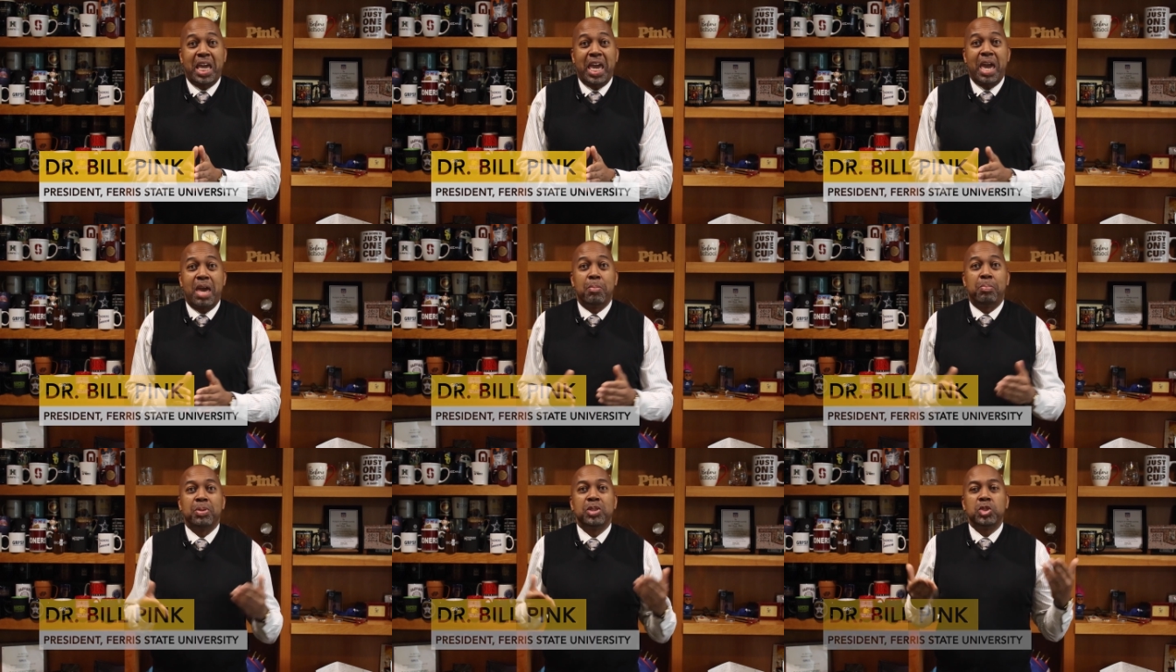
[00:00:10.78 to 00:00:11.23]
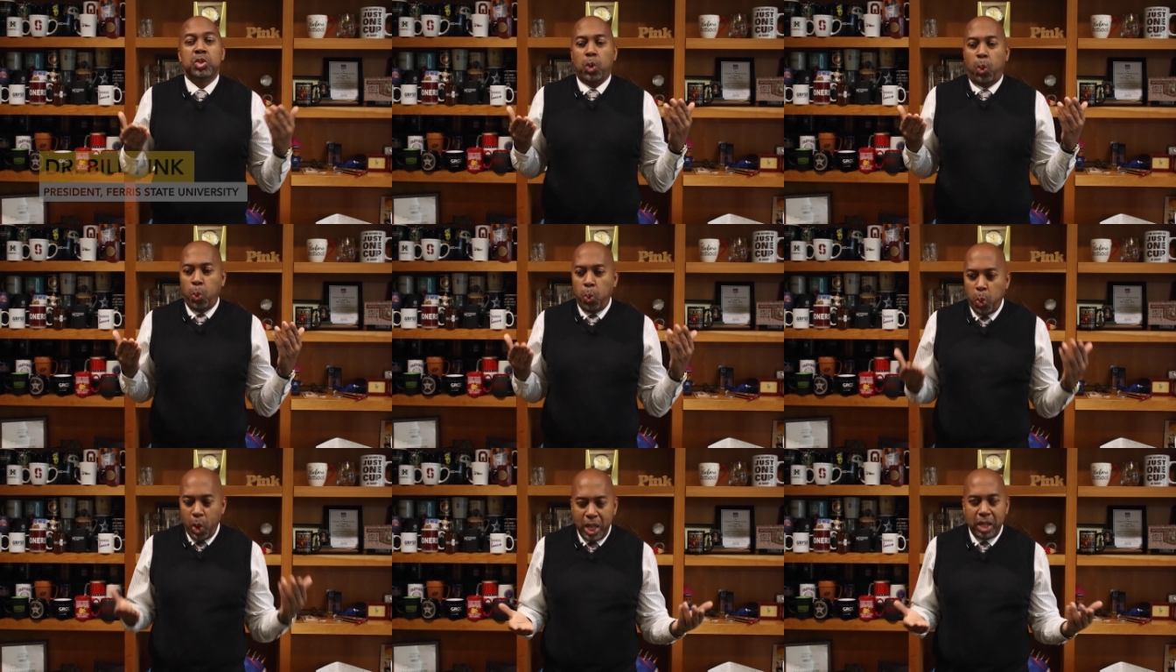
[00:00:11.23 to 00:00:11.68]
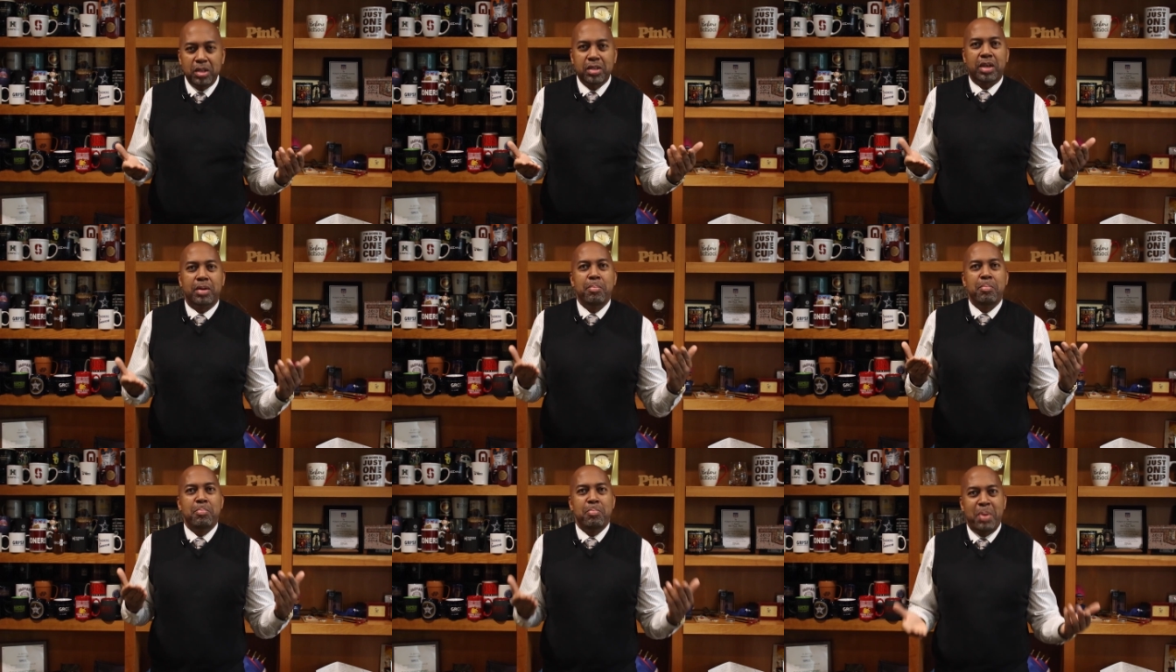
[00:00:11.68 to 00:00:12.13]
campus.
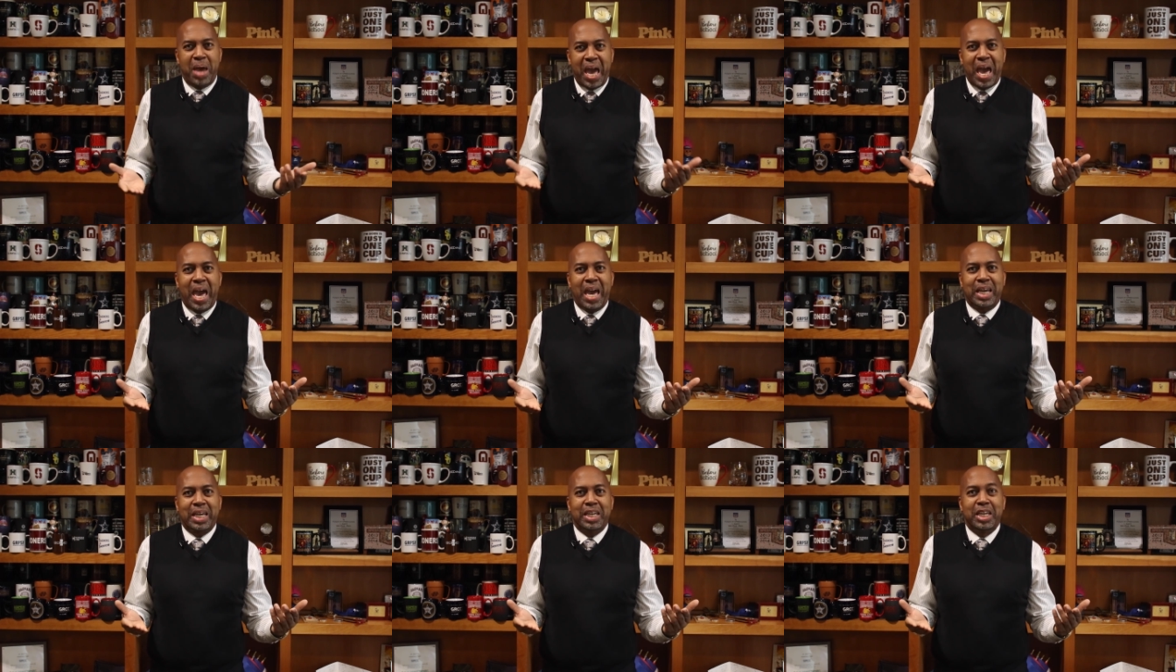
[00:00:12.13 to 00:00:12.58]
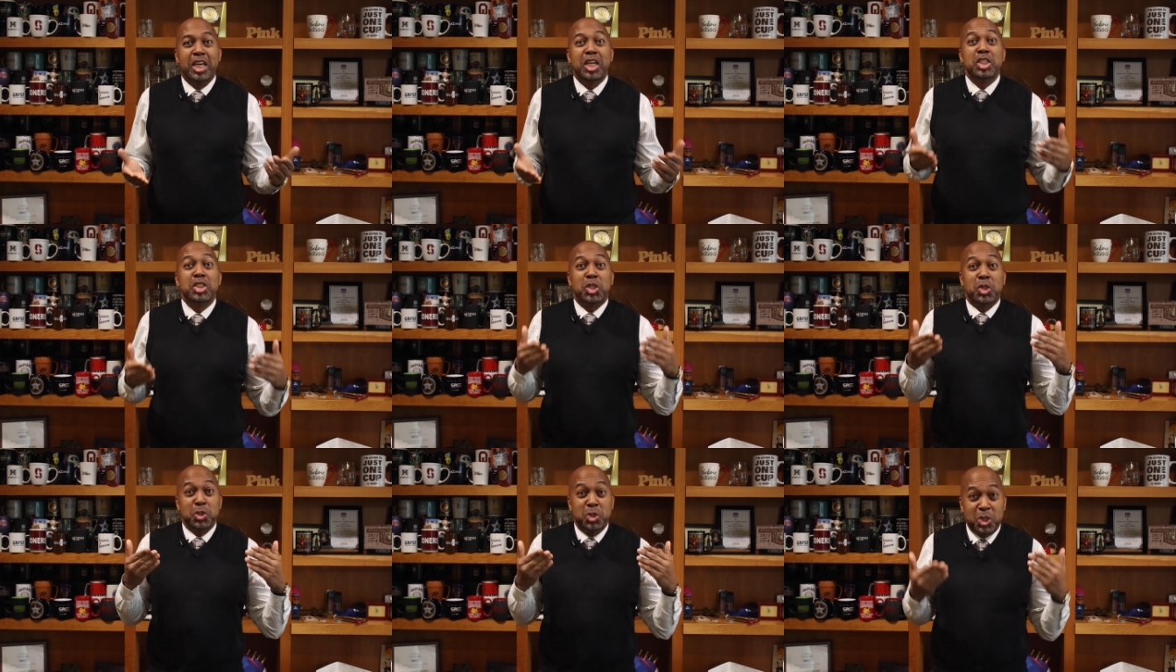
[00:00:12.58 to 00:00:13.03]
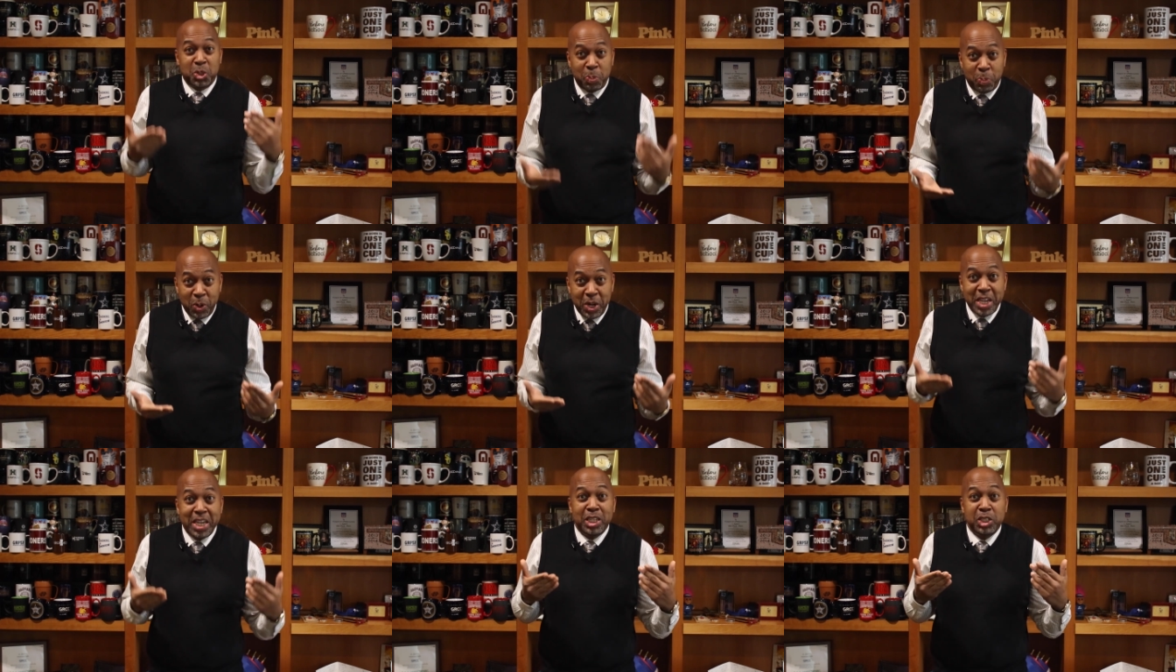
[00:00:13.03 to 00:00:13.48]
Welcome back to
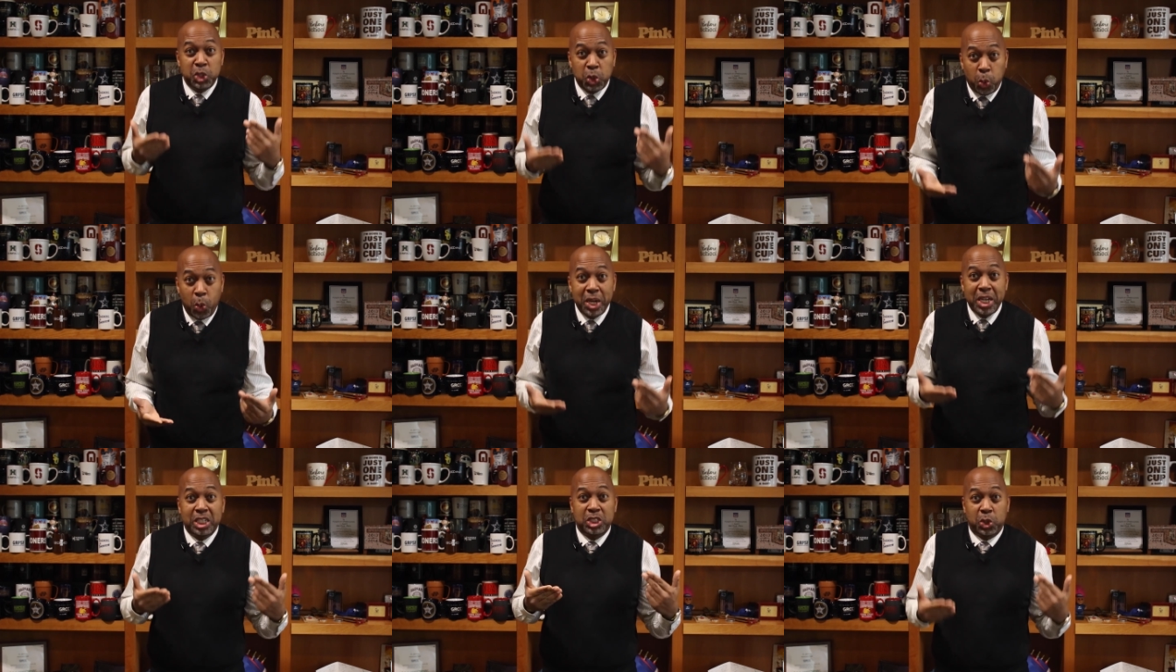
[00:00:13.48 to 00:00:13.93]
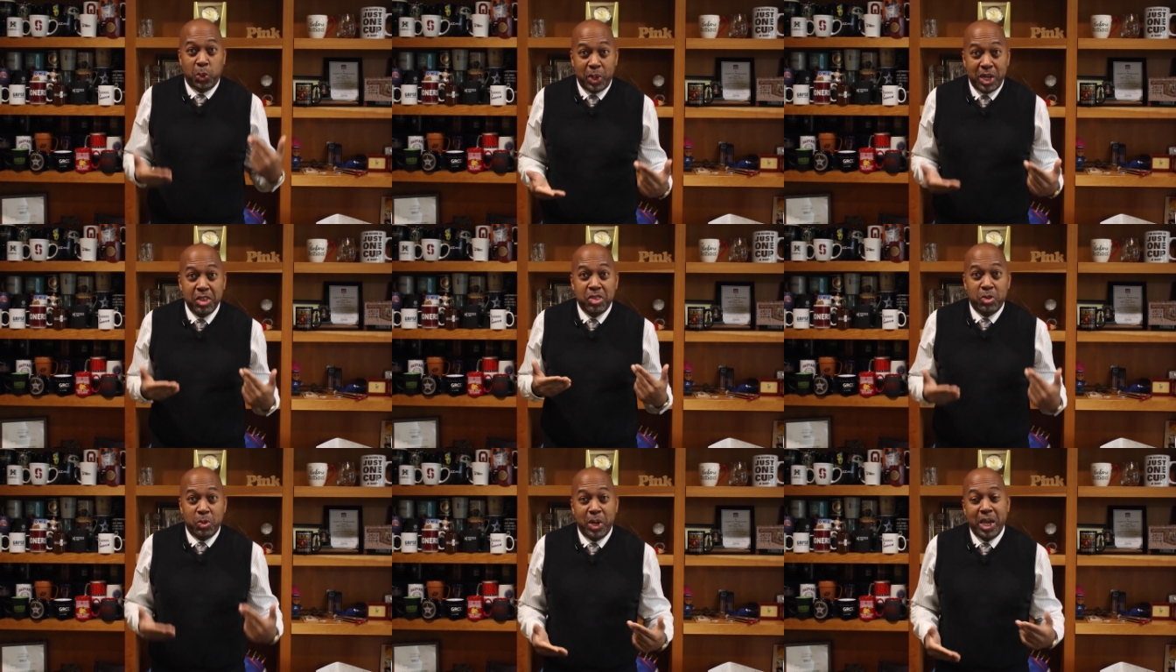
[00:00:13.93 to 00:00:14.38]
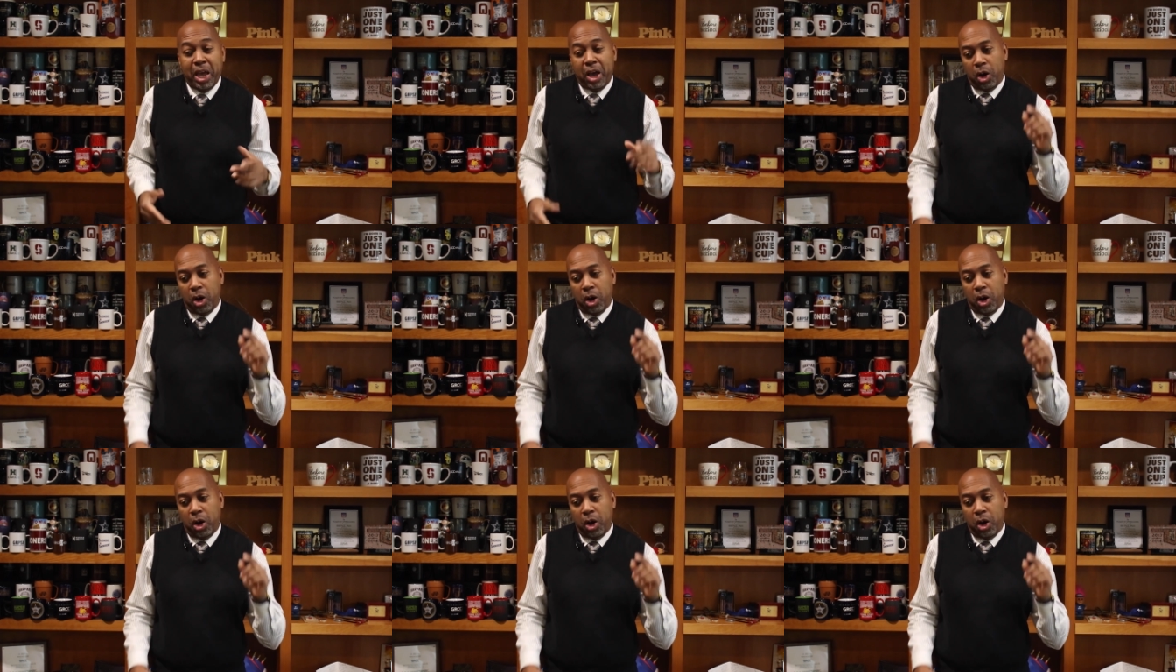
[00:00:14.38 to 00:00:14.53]
spring 2023.